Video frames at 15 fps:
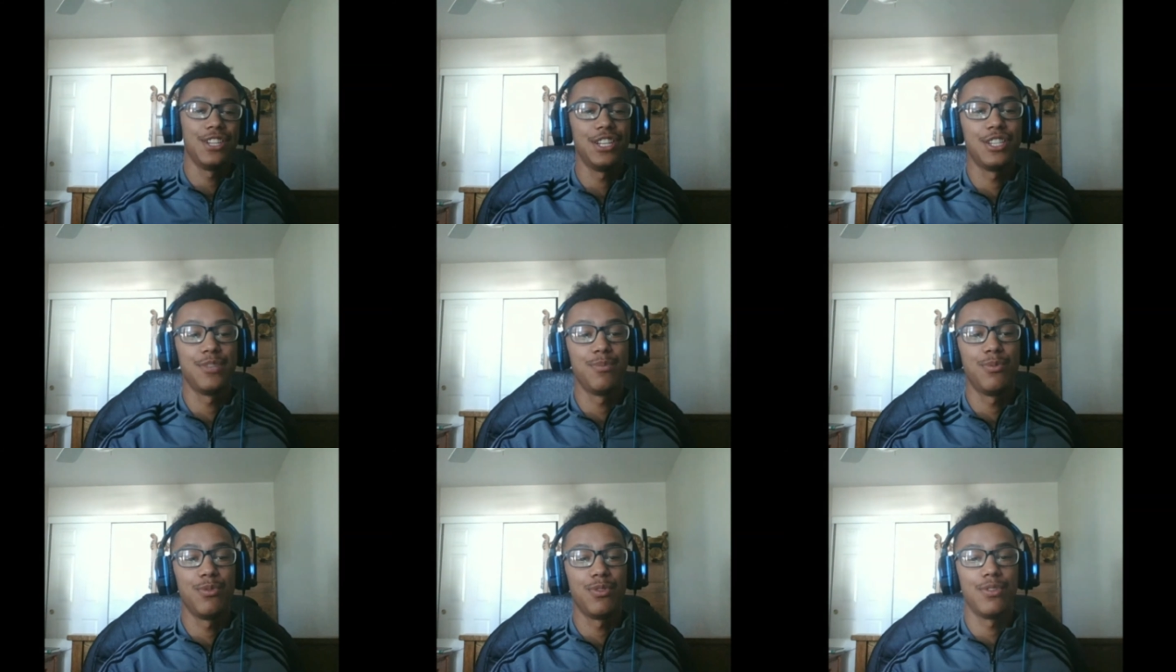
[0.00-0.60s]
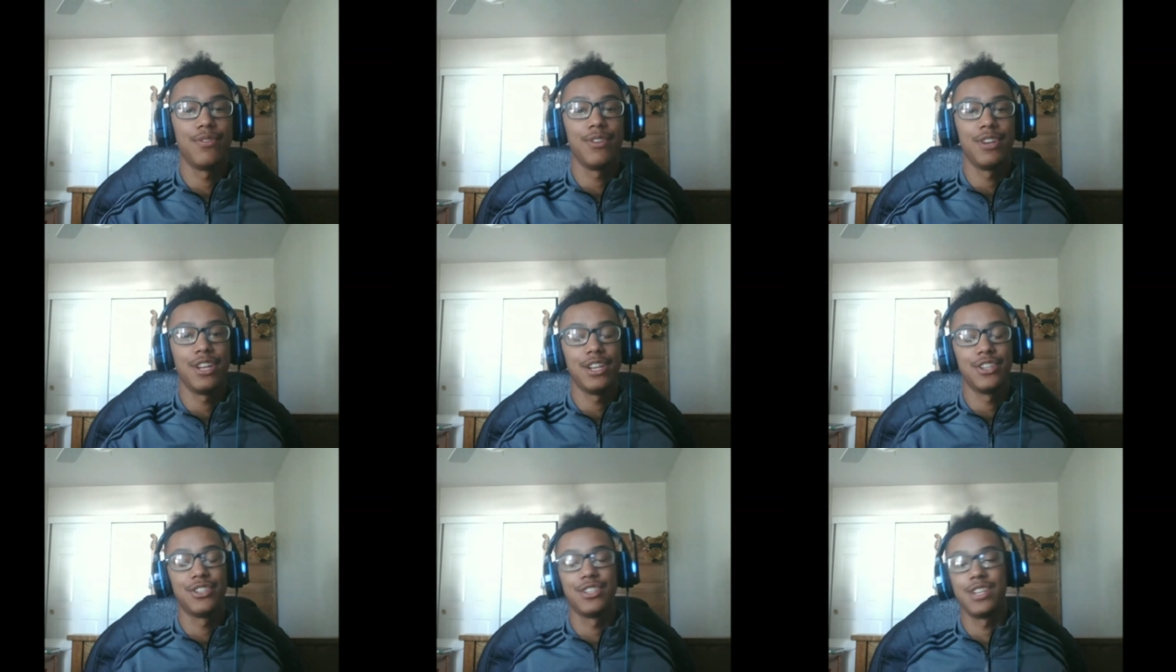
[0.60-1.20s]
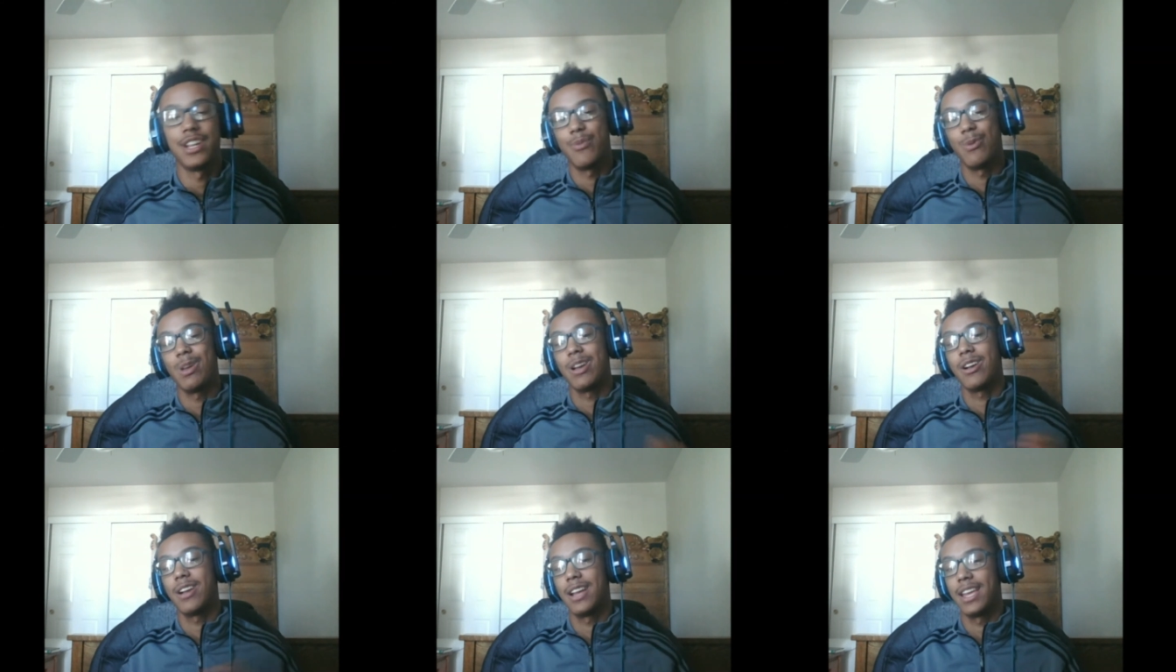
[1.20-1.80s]
It's your boy Nova Nation, and we
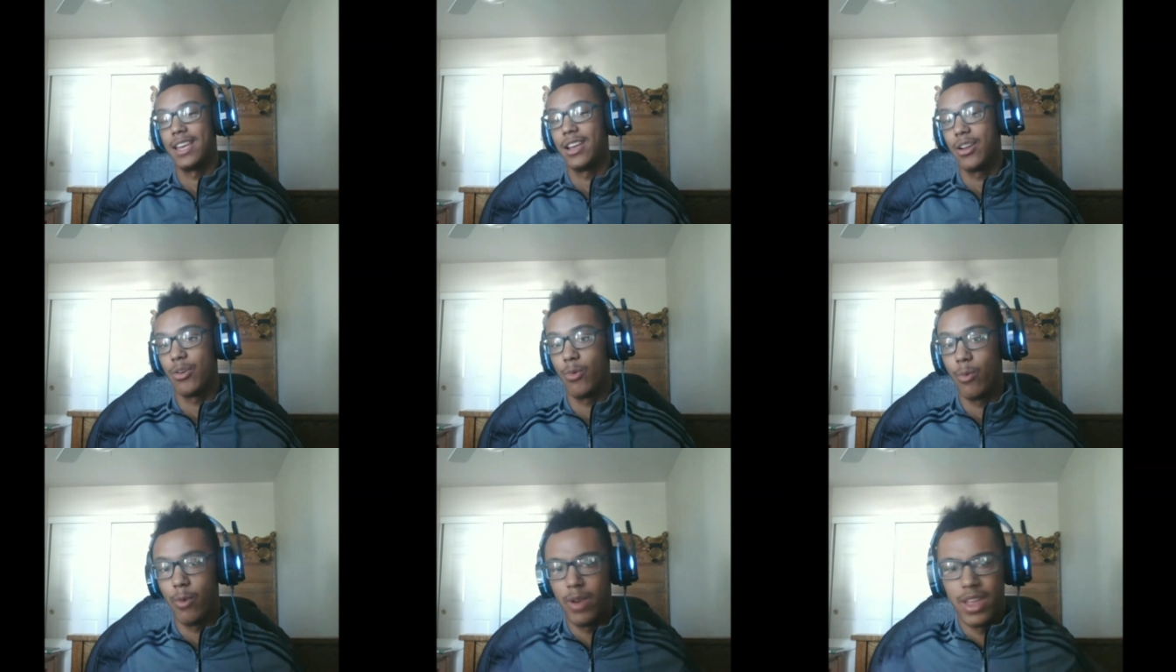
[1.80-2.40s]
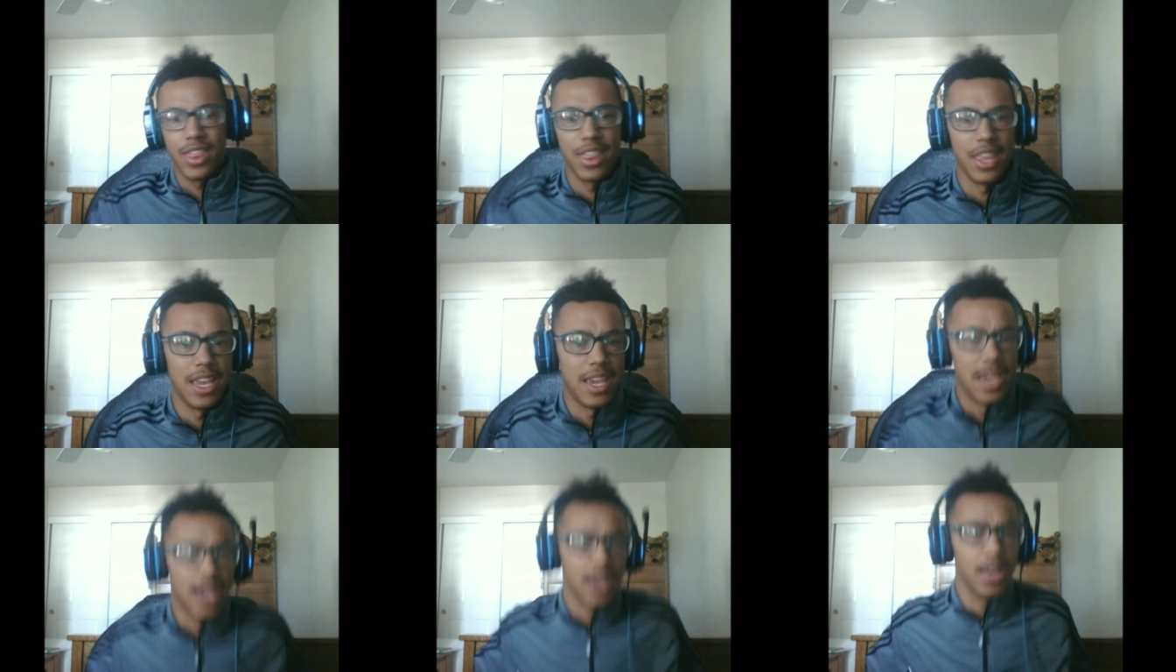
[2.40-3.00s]
are here with the